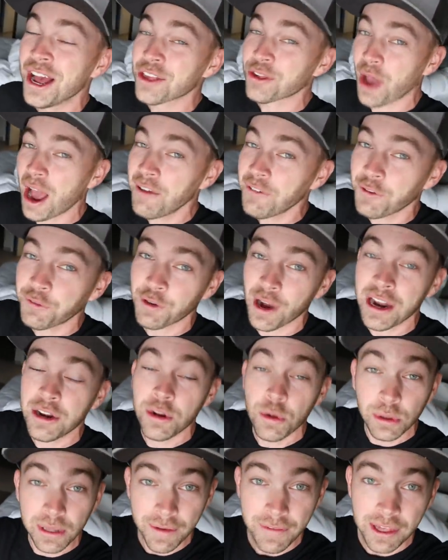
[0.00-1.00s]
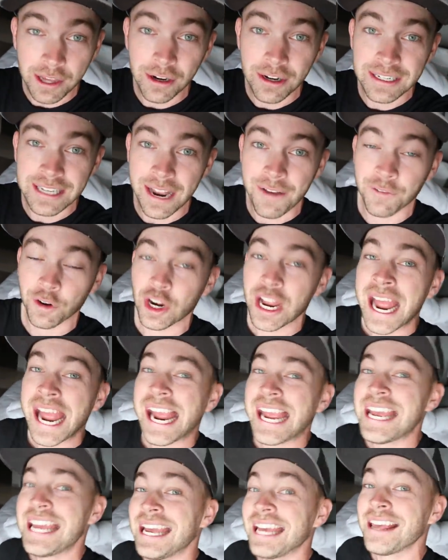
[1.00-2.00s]
So I have a friend who lives here in Denver.
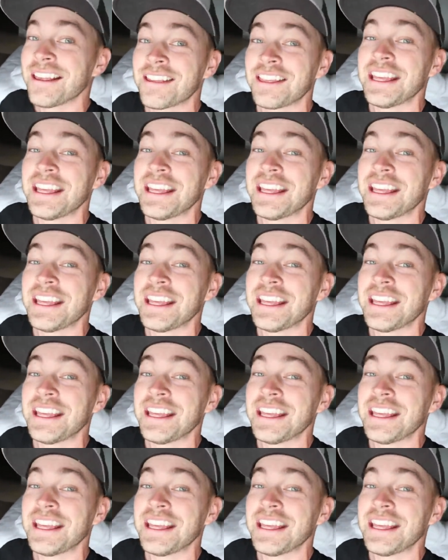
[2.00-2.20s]
He is